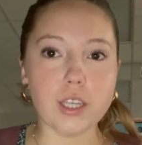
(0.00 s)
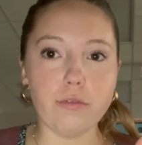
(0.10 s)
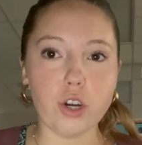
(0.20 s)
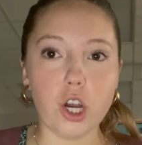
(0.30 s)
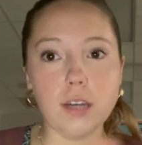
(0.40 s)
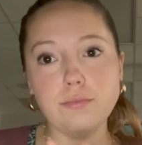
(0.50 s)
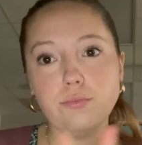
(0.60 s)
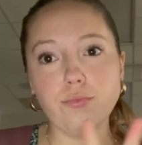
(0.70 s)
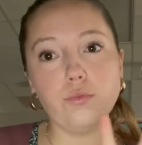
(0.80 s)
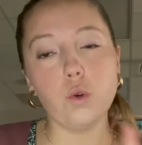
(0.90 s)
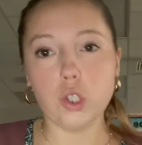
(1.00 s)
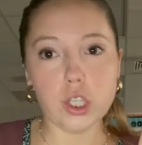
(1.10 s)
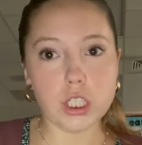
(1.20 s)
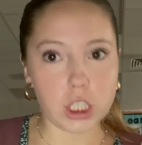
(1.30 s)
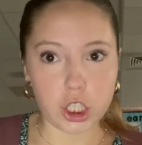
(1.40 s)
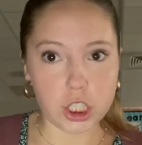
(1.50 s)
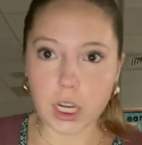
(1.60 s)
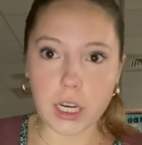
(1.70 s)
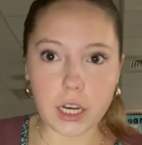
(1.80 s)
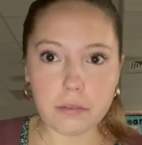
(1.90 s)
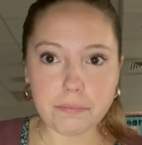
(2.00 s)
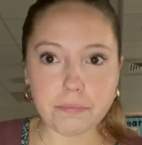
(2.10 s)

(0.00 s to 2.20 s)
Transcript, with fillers: I forgot. Order the stickers I need.